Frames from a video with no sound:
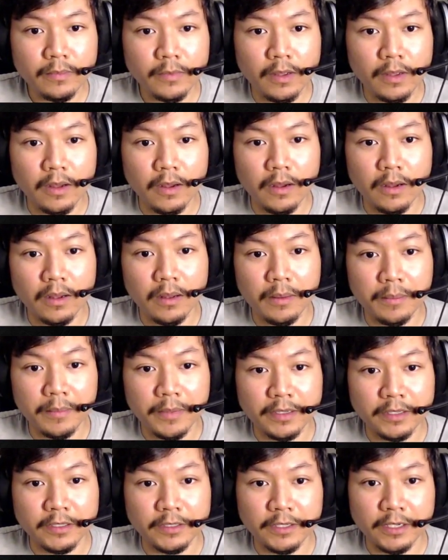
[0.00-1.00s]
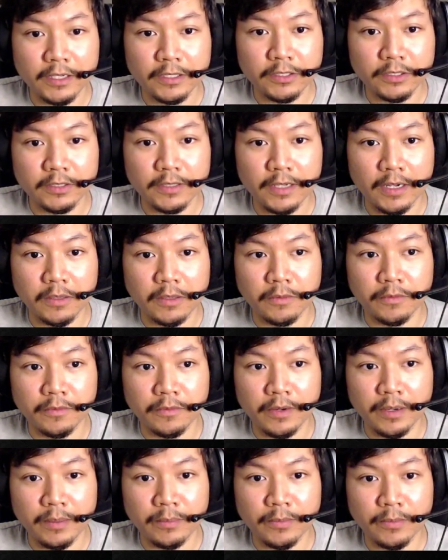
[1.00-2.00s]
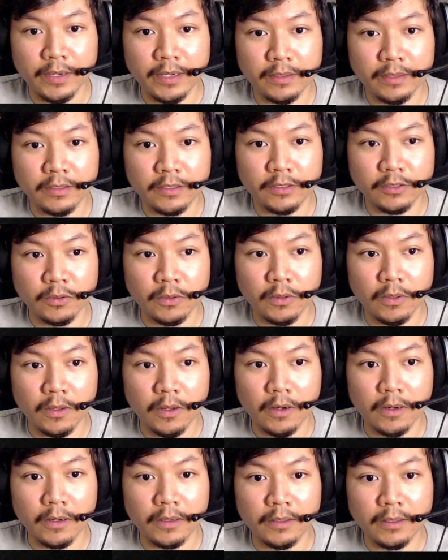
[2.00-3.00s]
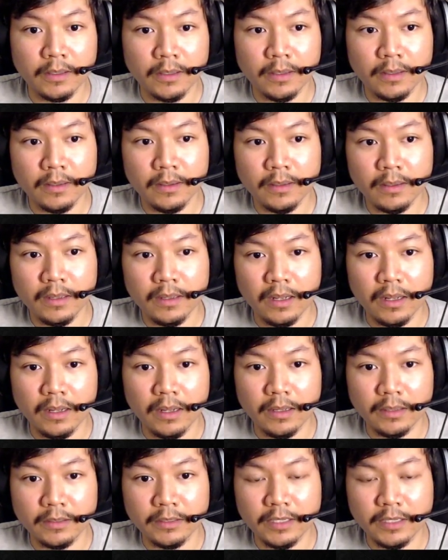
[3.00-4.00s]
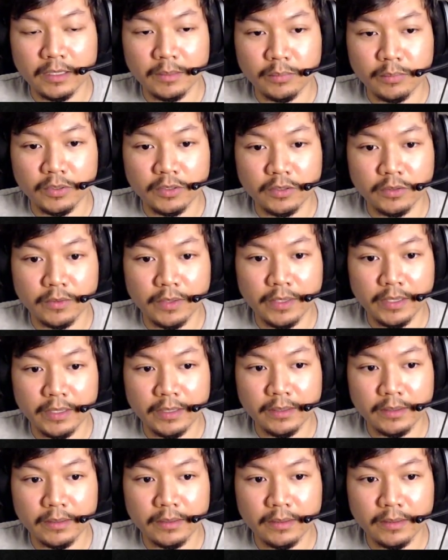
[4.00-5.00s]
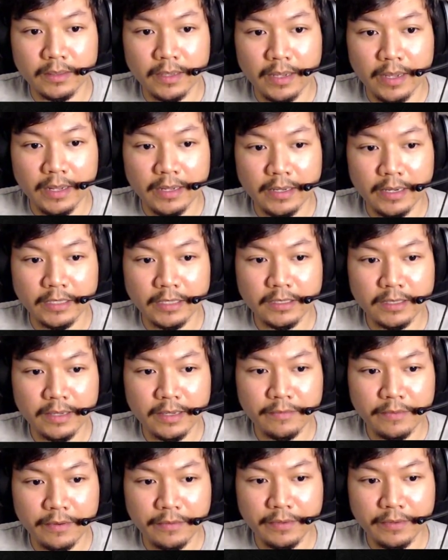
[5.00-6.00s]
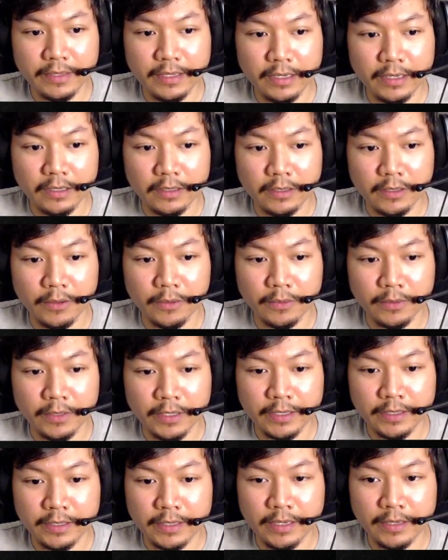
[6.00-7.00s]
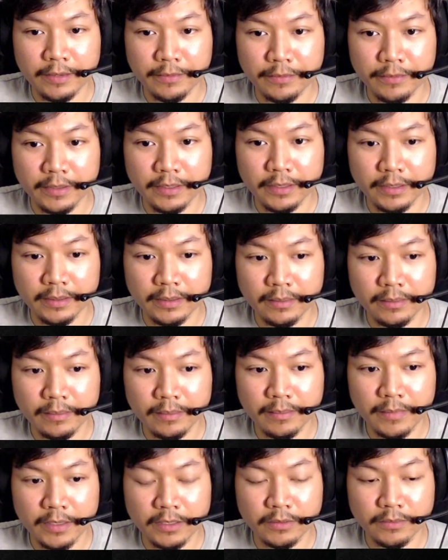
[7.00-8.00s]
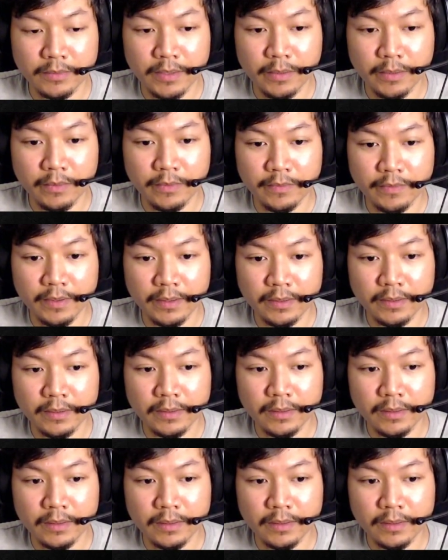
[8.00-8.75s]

And then you got your toggle frame rate, Control R, and you got print screen. And I just left everything alone here. I didn't really mess around with it.